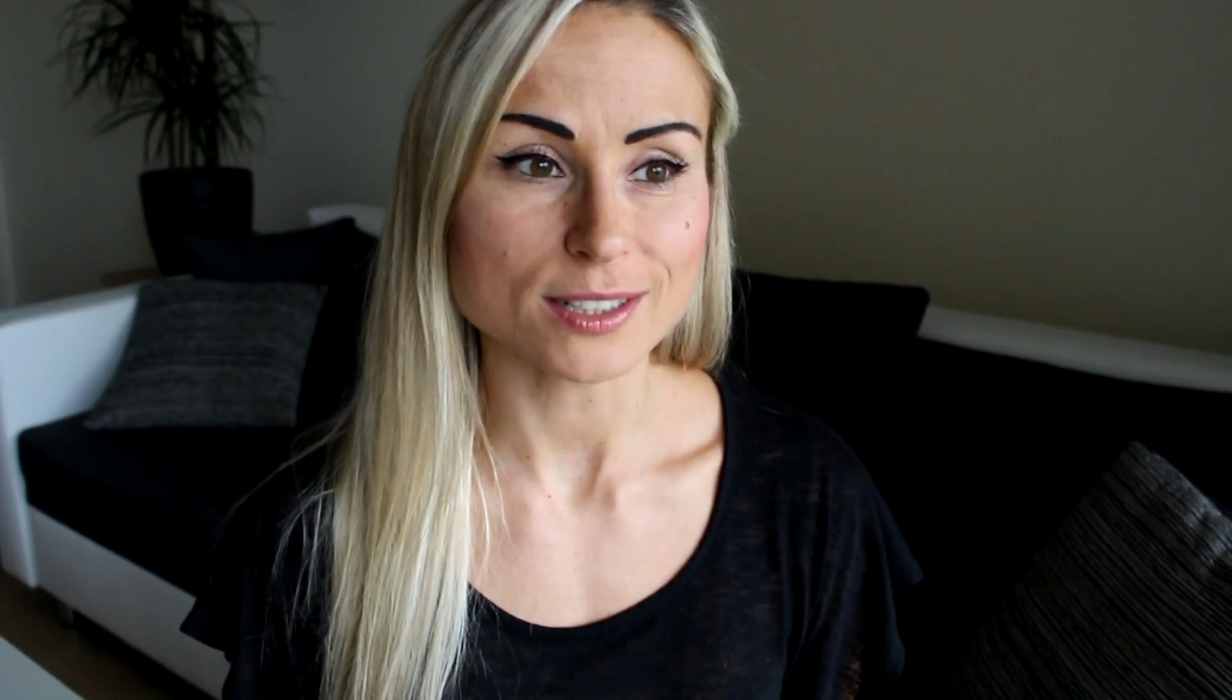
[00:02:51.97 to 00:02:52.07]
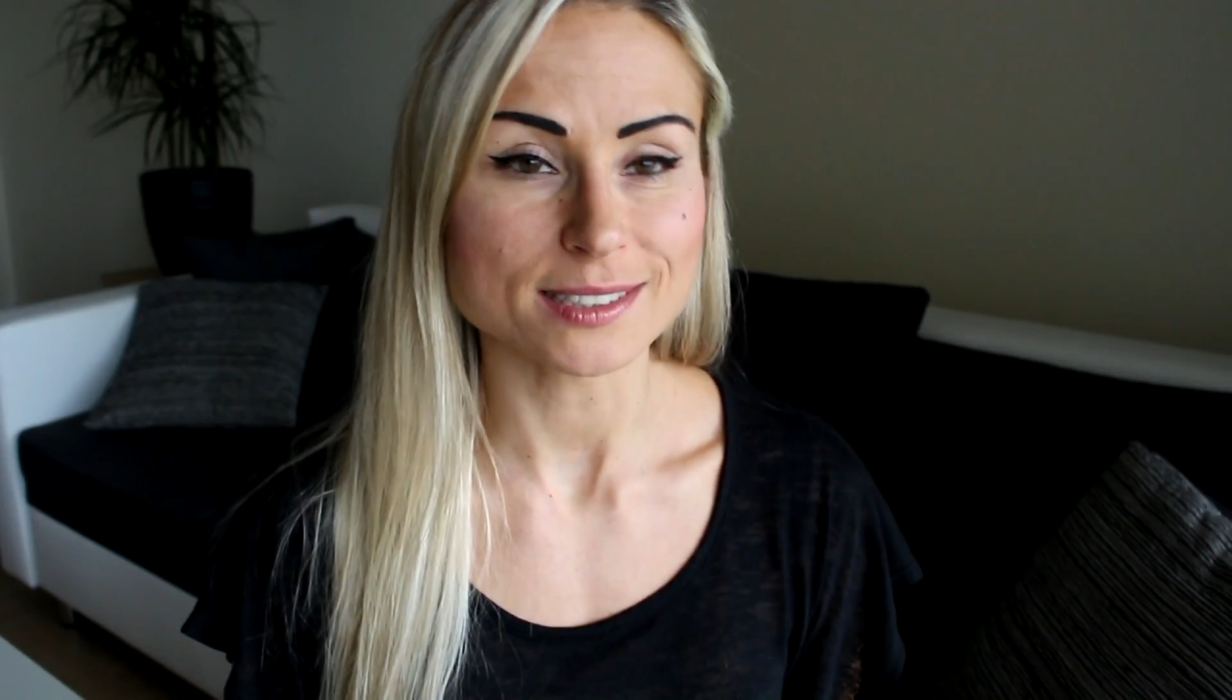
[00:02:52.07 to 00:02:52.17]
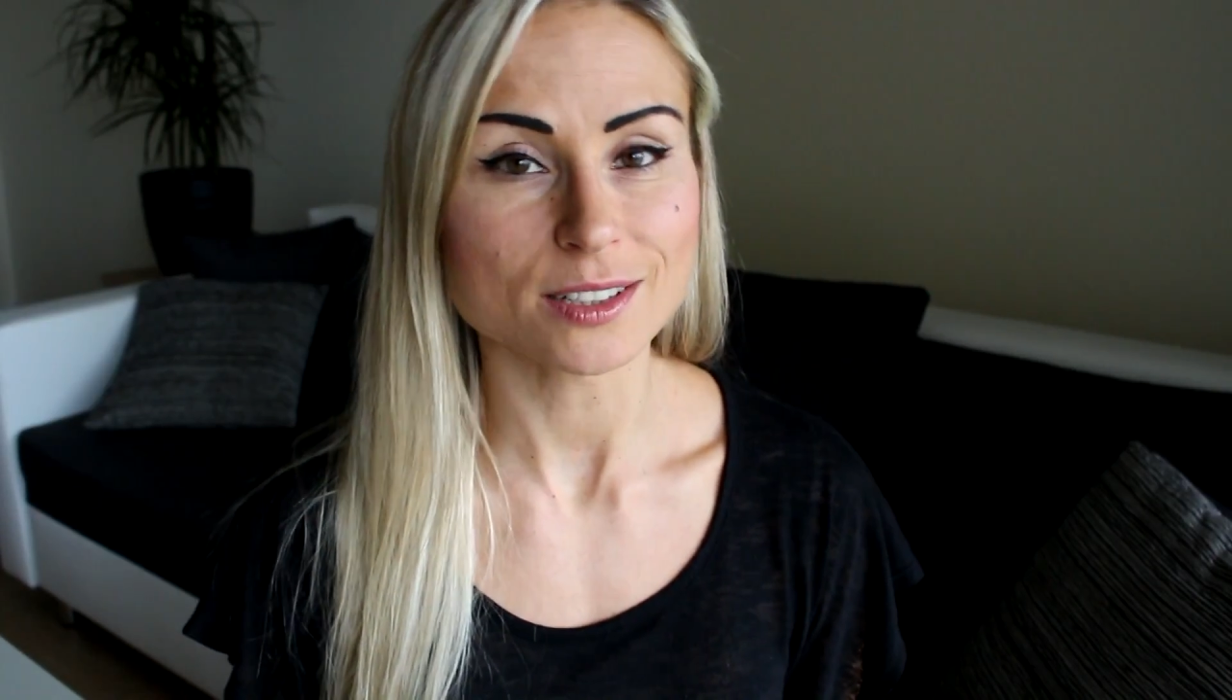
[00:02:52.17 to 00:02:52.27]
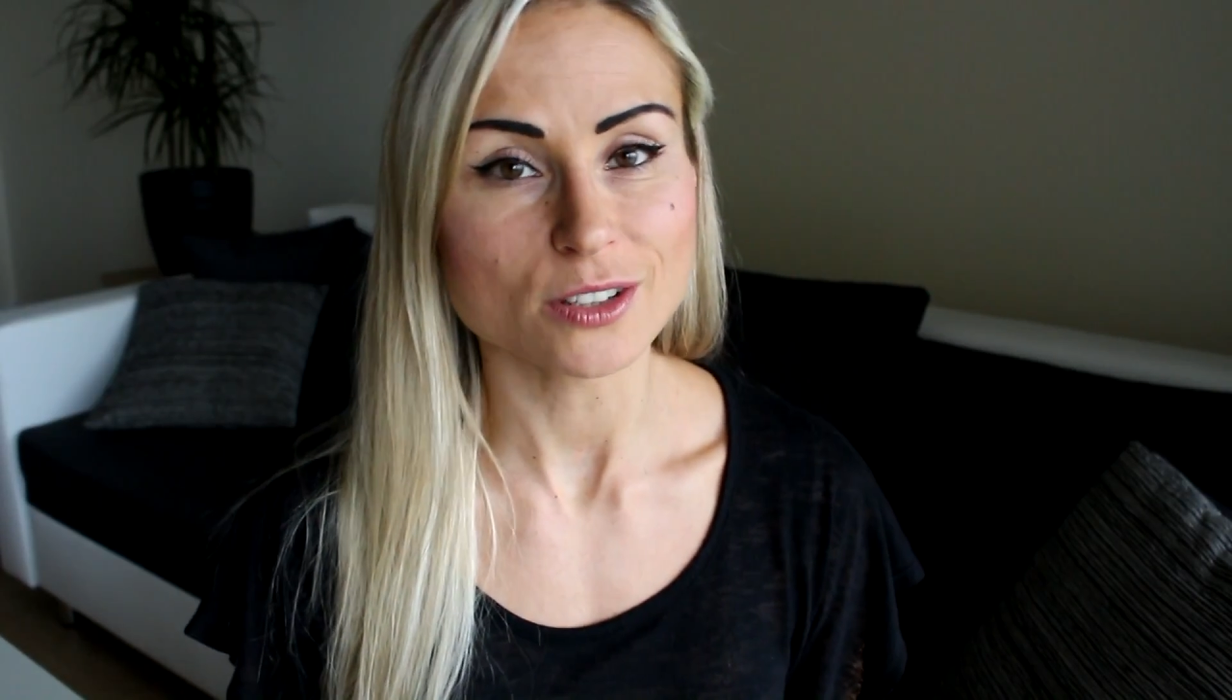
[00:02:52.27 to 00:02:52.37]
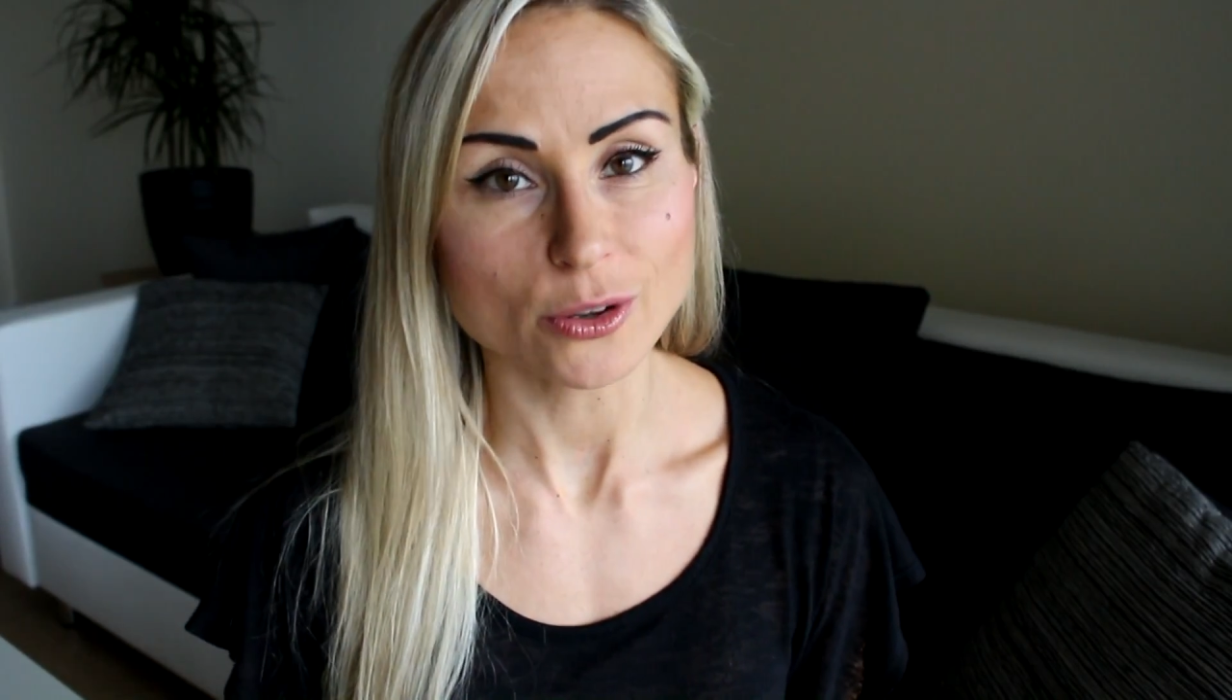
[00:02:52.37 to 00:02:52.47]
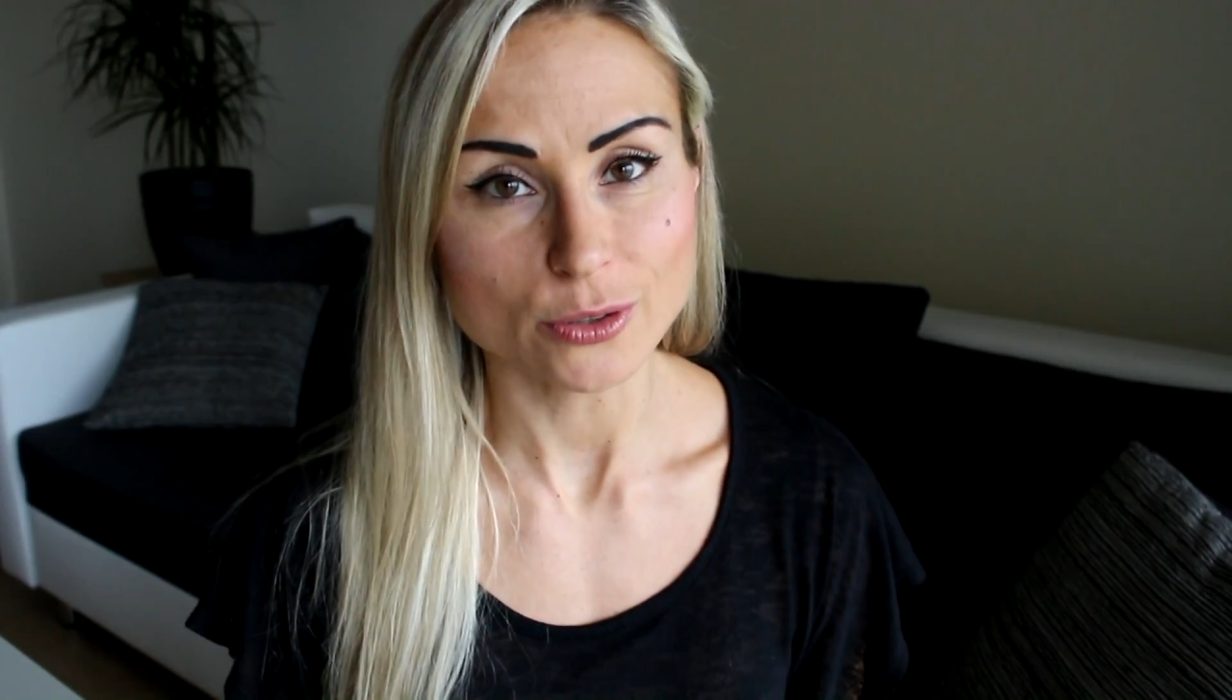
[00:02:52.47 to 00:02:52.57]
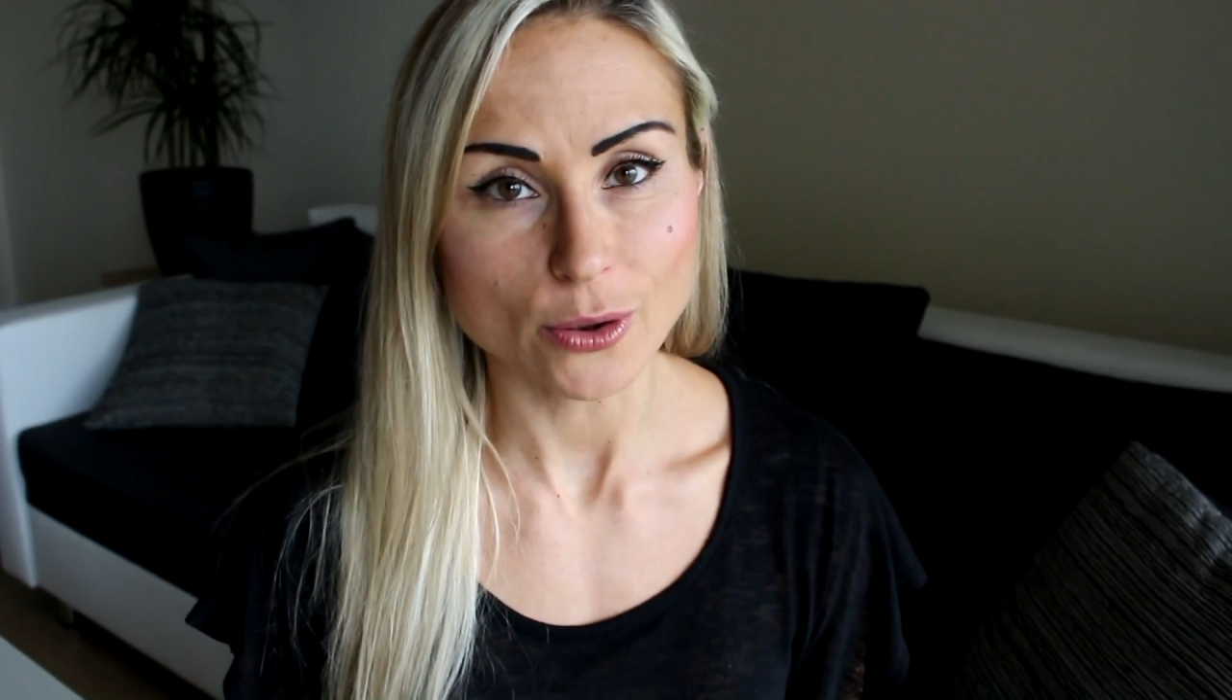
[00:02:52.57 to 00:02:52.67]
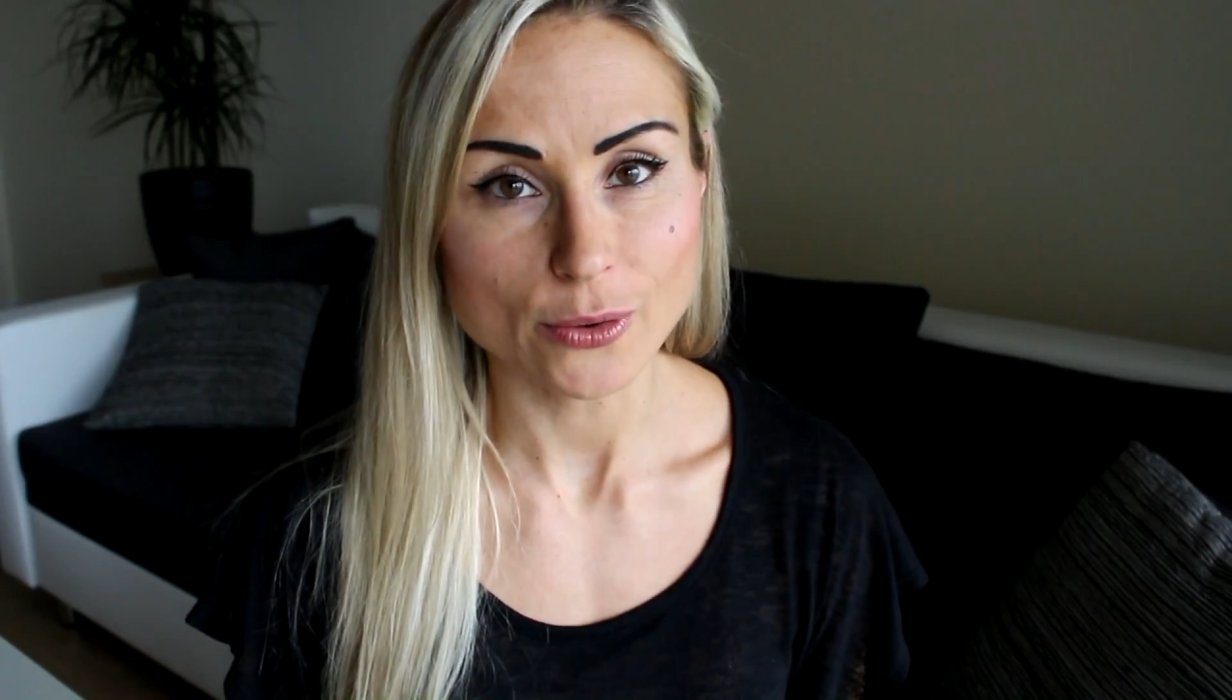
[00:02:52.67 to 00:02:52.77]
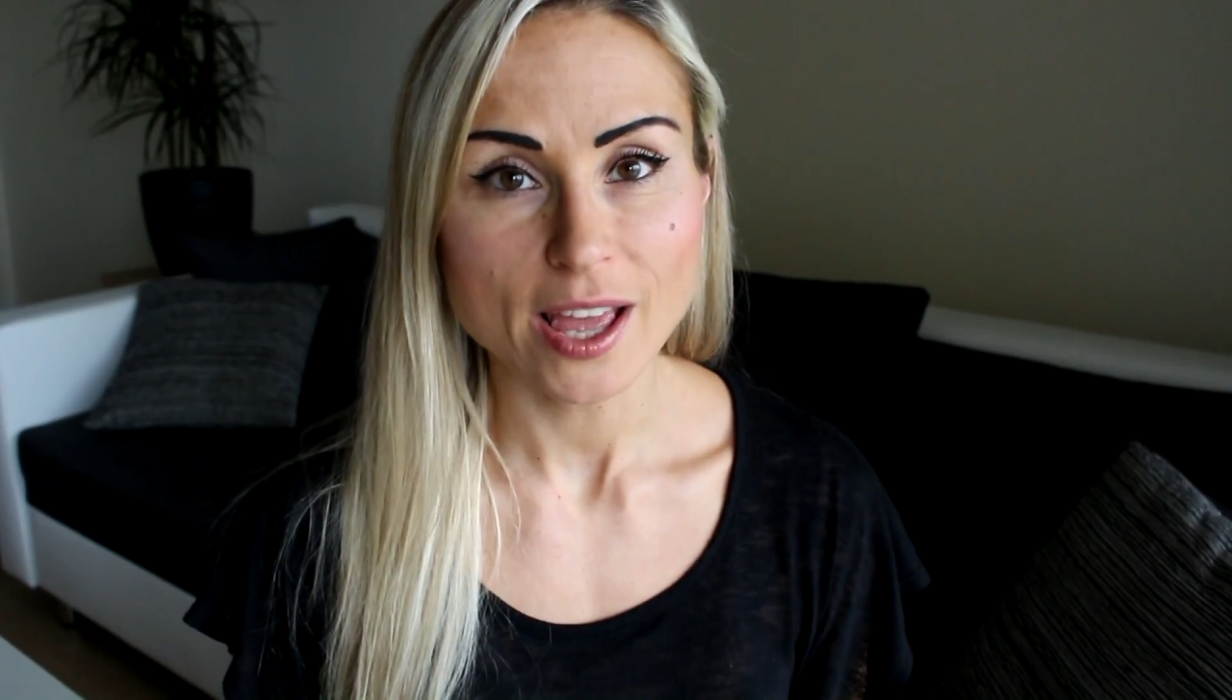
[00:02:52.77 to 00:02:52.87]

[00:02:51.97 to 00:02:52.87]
it's a no-no